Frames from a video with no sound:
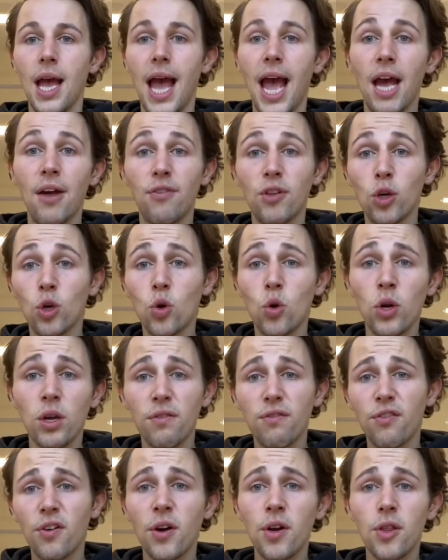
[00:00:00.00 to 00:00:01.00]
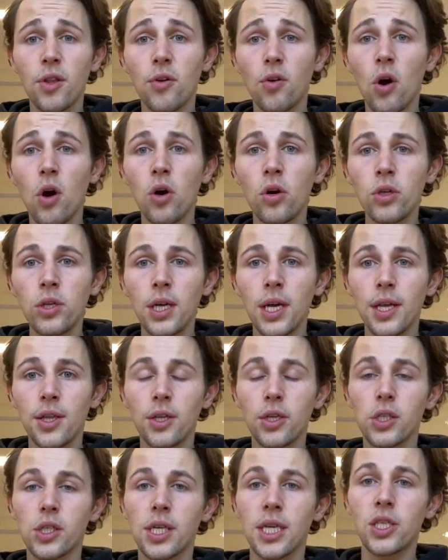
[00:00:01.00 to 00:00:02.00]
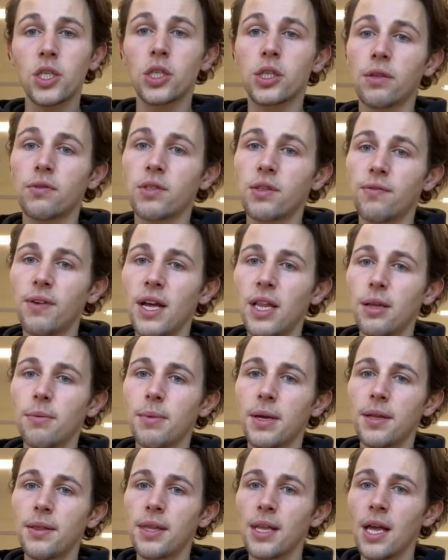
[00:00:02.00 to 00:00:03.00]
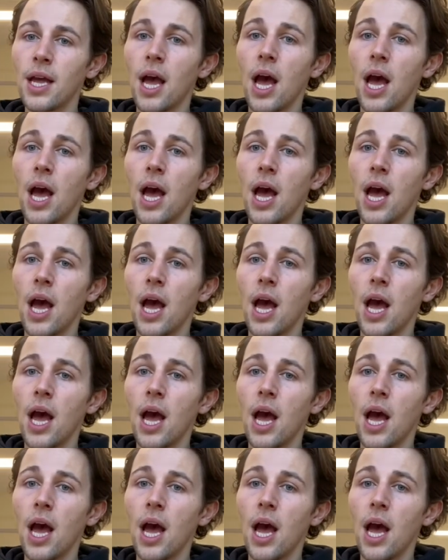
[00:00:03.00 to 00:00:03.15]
If they're going further on in their stages of development,